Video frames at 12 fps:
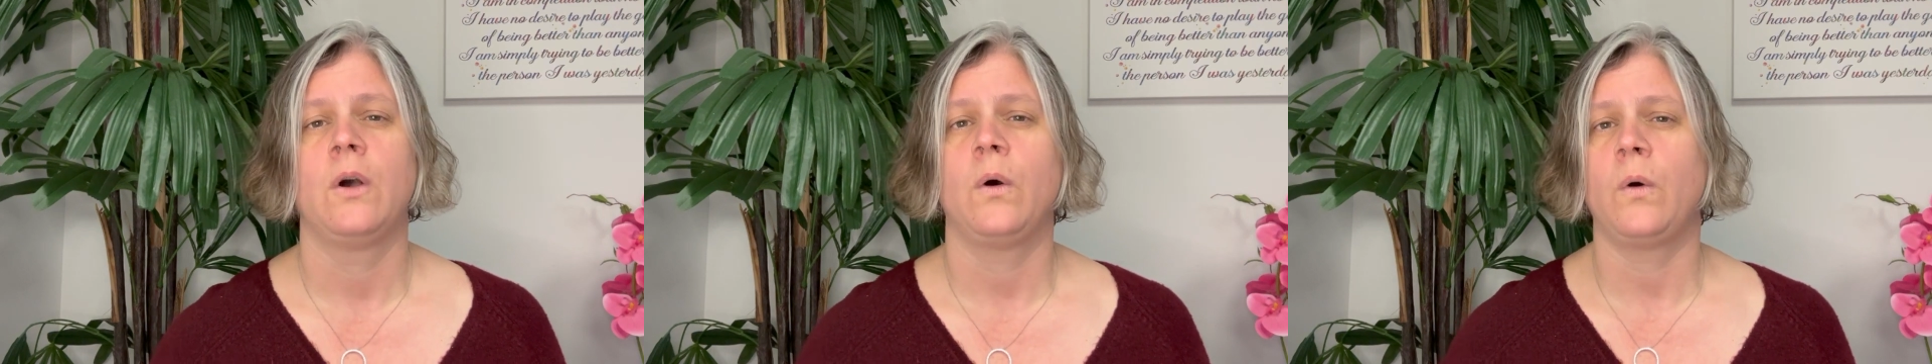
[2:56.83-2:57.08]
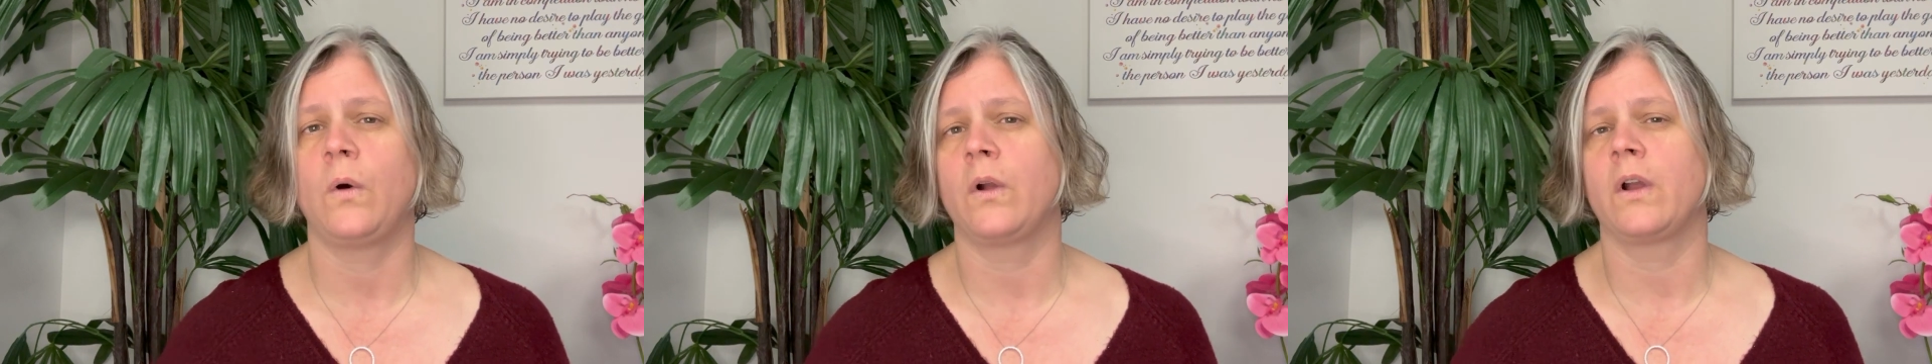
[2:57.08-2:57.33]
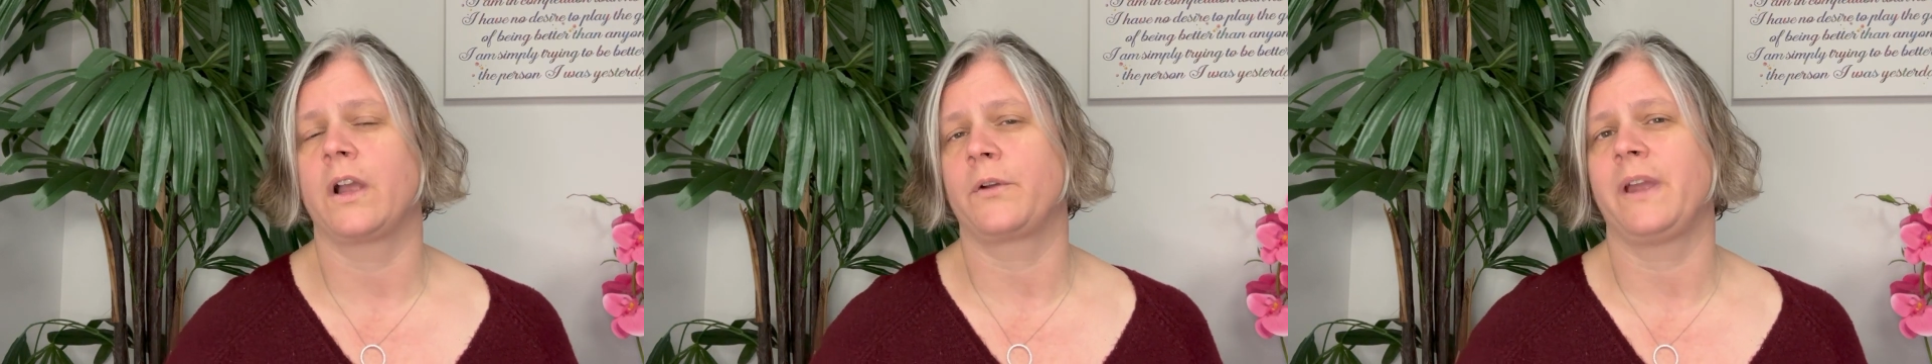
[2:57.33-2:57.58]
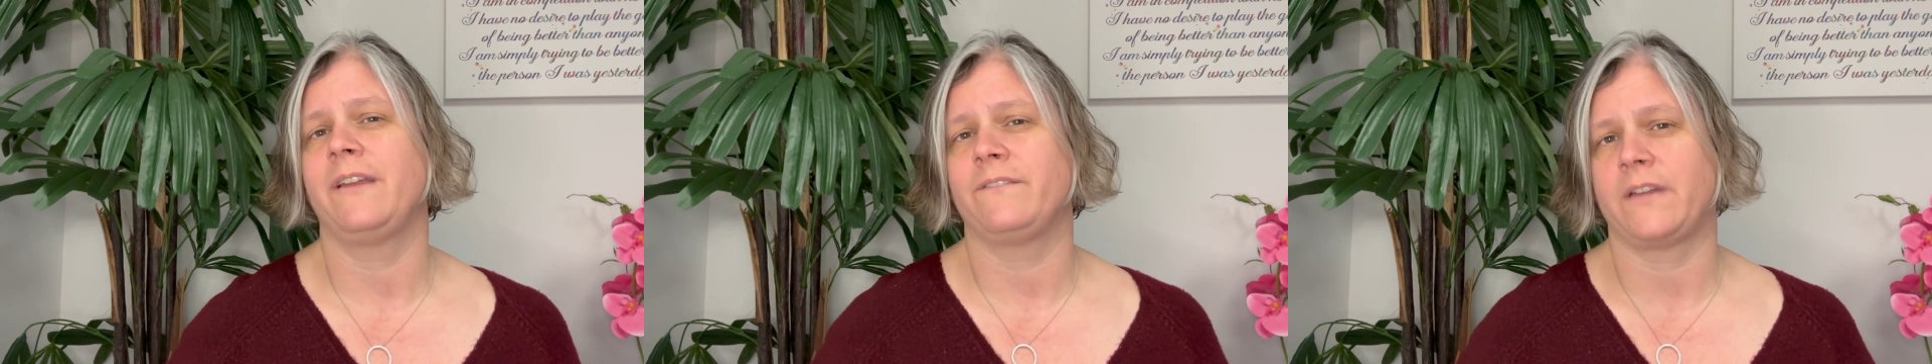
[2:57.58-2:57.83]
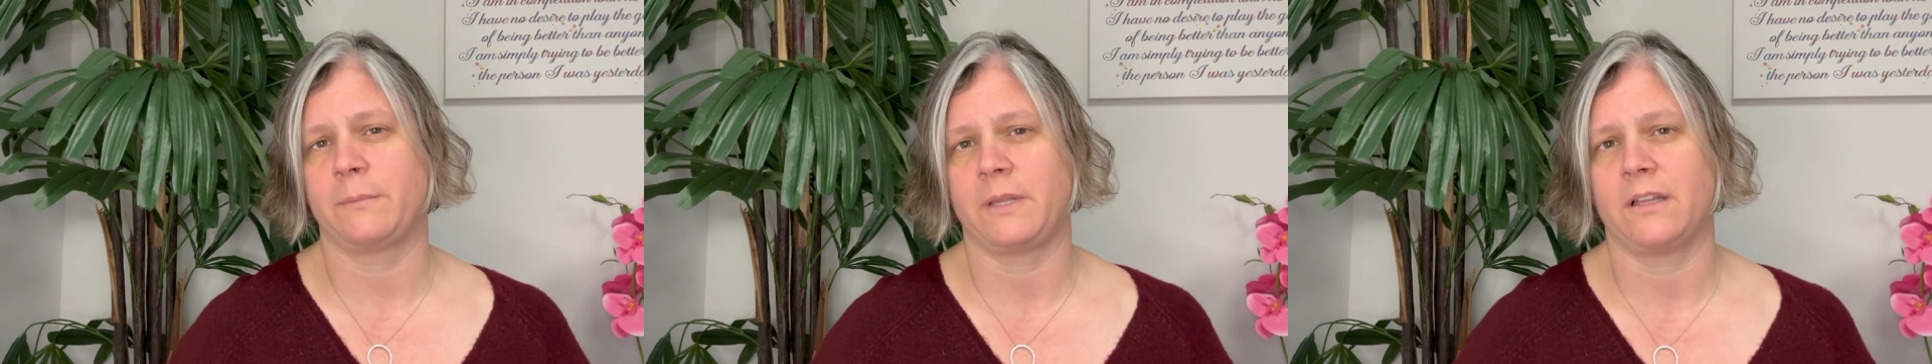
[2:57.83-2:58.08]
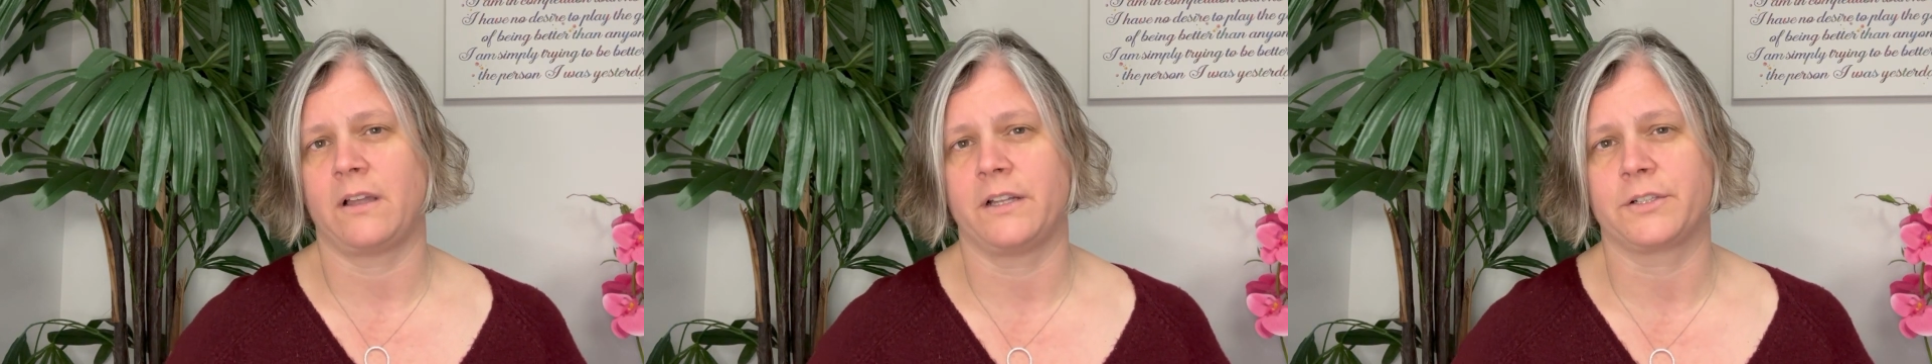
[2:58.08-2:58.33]
or a great family
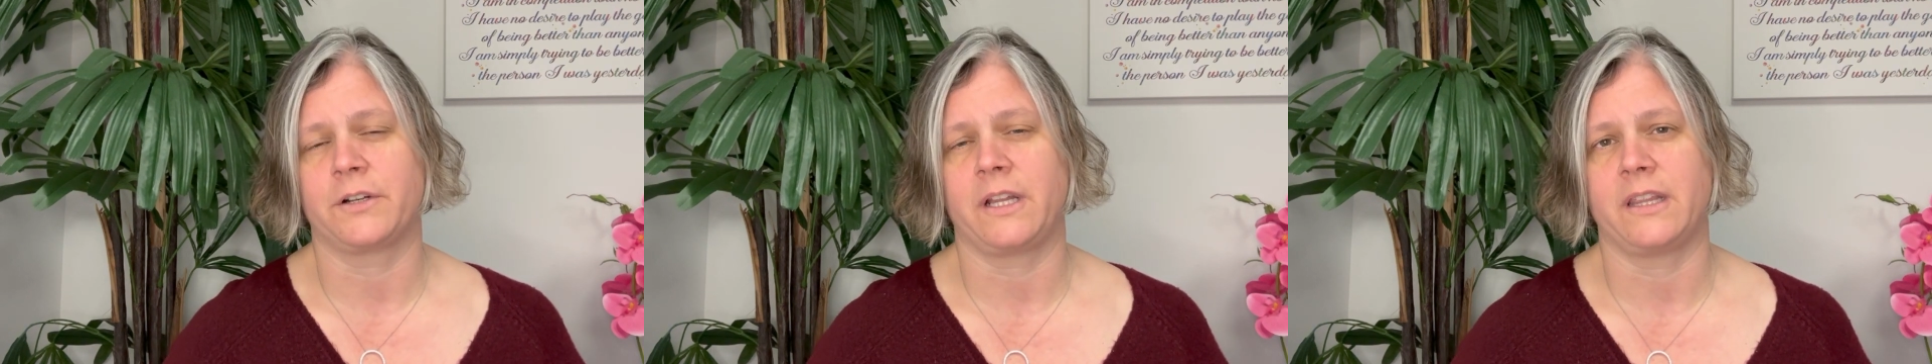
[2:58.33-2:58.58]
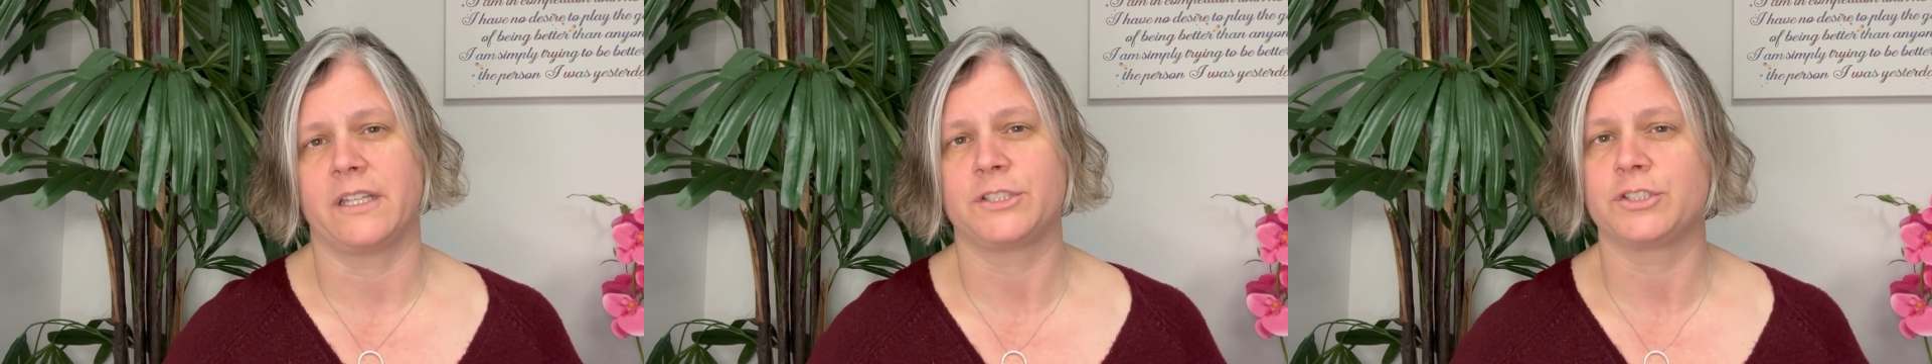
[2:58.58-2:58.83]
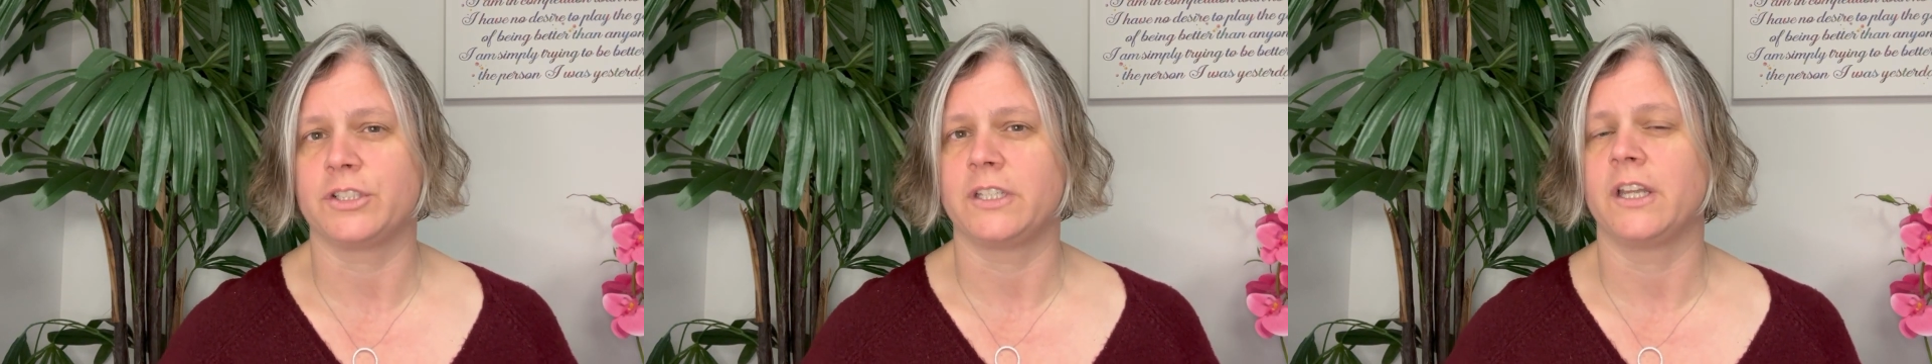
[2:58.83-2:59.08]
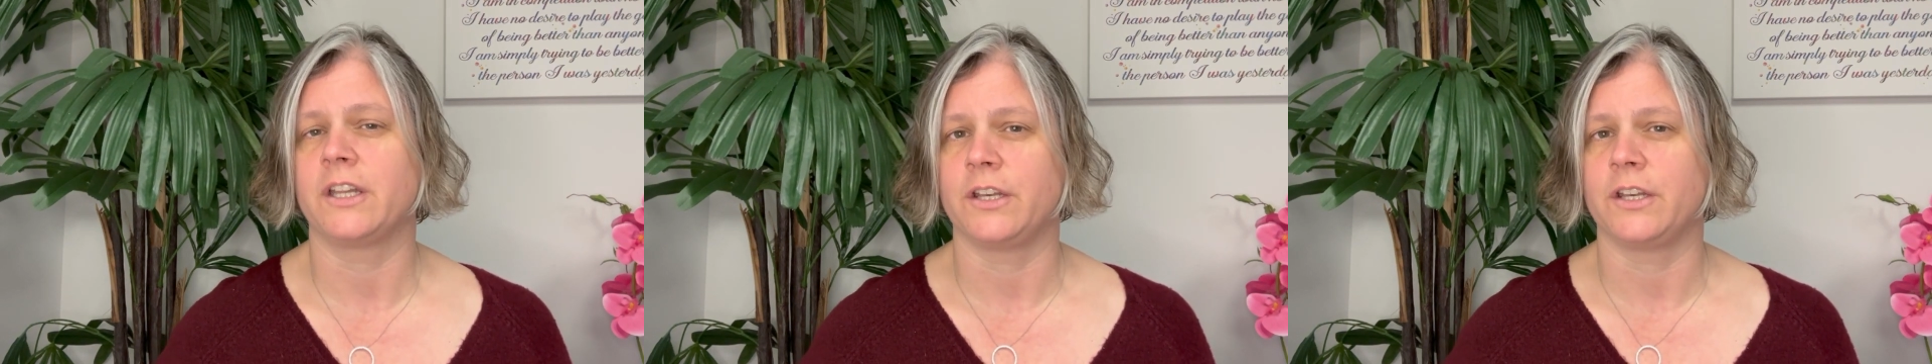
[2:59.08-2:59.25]
law attorney that should